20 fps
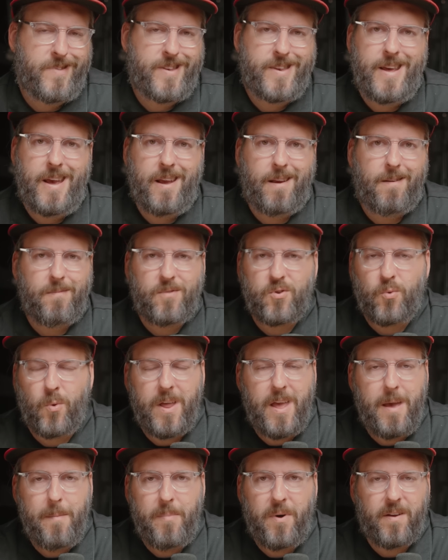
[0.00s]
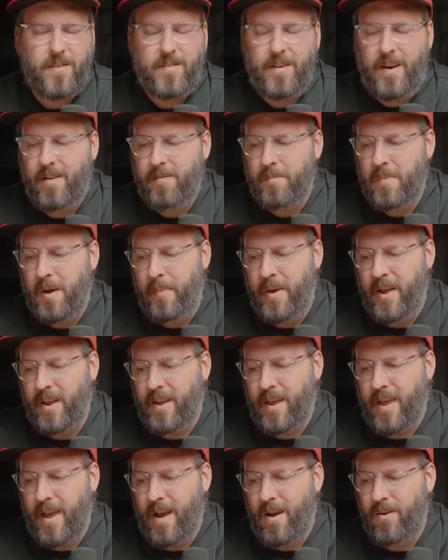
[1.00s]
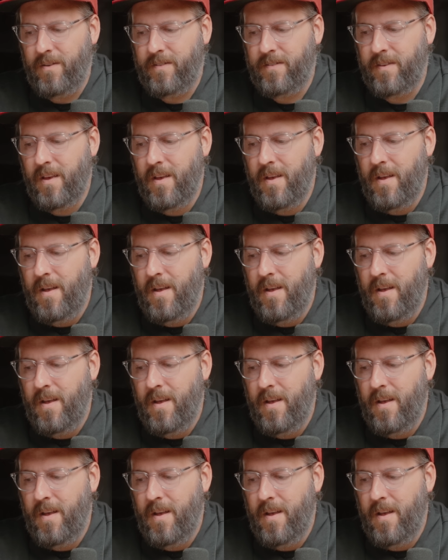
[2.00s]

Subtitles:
take $28 out of my bank account.